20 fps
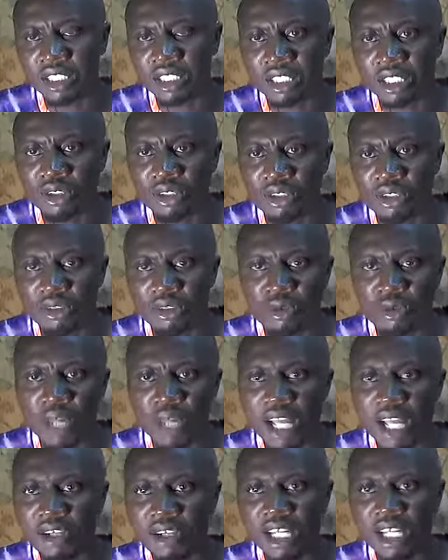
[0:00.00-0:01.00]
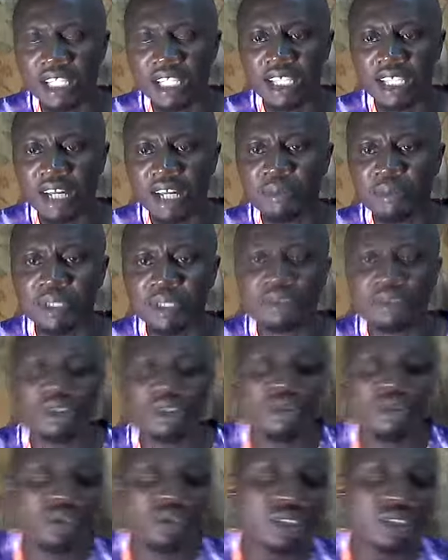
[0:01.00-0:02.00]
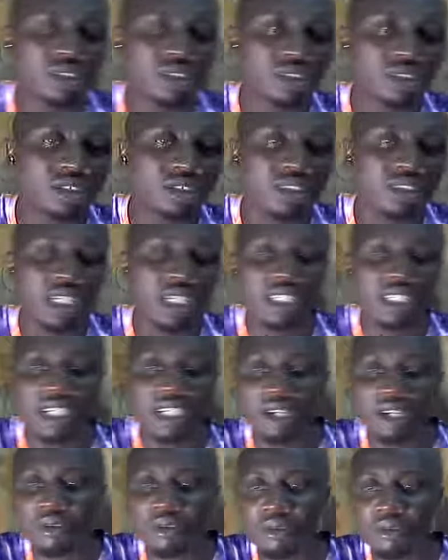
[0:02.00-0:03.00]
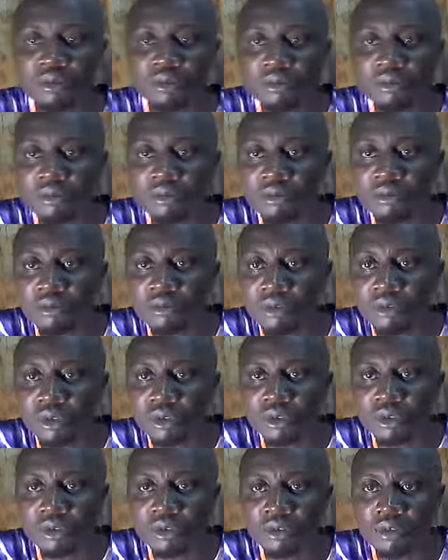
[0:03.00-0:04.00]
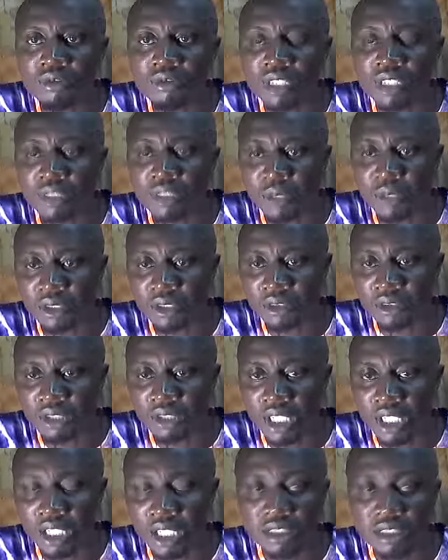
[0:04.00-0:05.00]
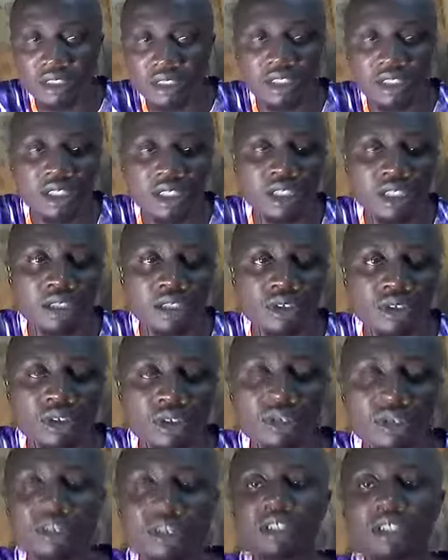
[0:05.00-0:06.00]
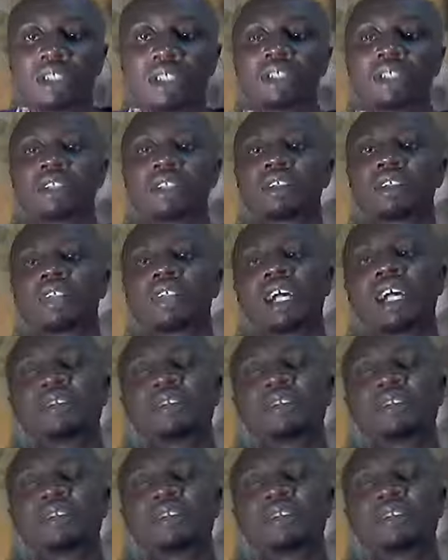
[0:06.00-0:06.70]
column where you can type in your questions, and I'll respond to that. So the live